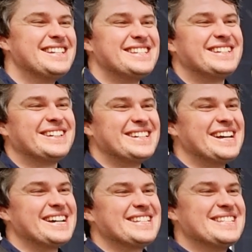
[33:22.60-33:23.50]
So you got a
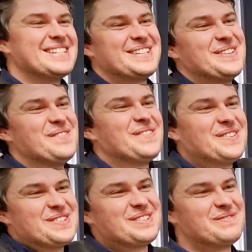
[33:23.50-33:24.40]
dark sense of humor,
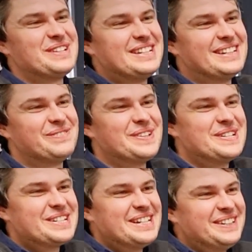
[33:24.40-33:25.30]
or is it
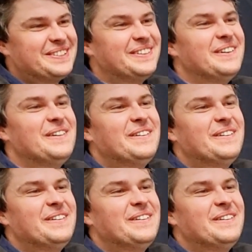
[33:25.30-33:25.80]
PG or?